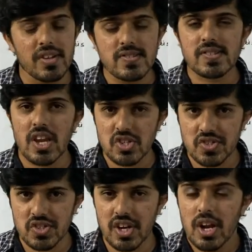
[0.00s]
is gaseous
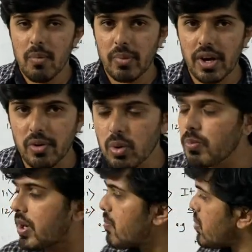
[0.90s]
state. But at
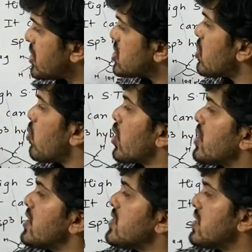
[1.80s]
room temperature
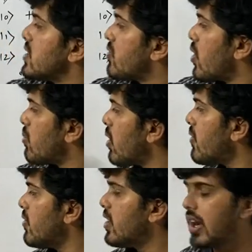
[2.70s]
water is in the form
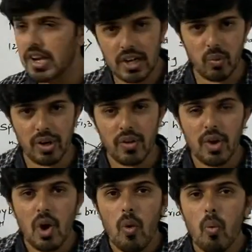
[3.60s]
of liquid.
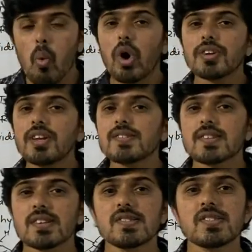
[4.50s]
Water is
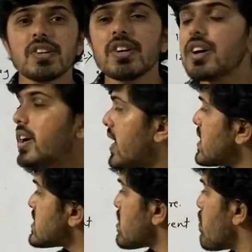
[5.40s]
considered
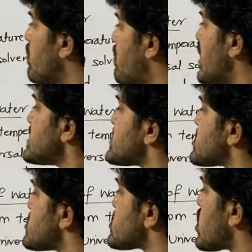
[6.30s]
as
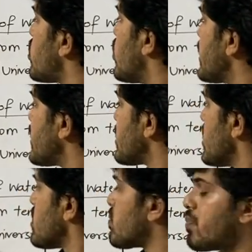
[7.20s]
best solvent.
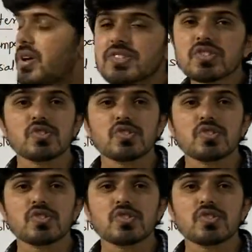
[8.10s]
Best